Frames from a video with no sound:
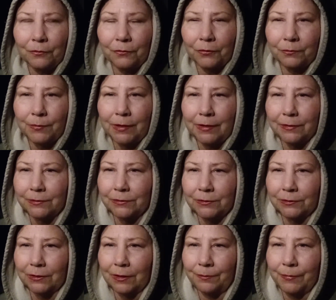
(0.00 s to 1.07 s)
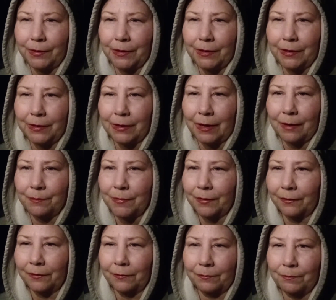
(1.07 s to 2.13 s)
with me. It's just going to be a
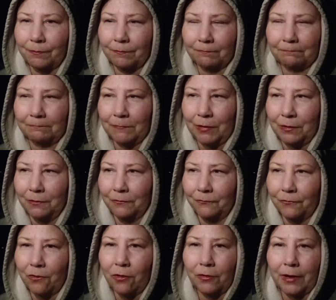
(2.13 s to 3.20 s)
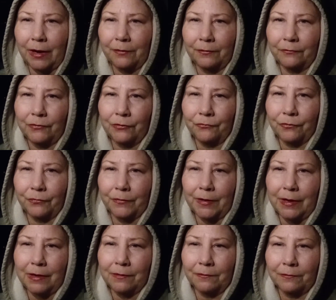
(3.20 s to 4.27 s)
mix of all kinds of different
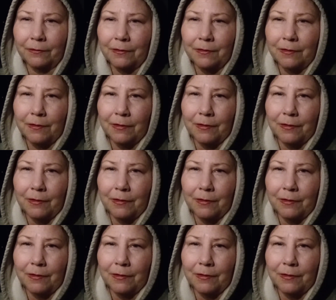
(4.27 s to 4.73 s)
things.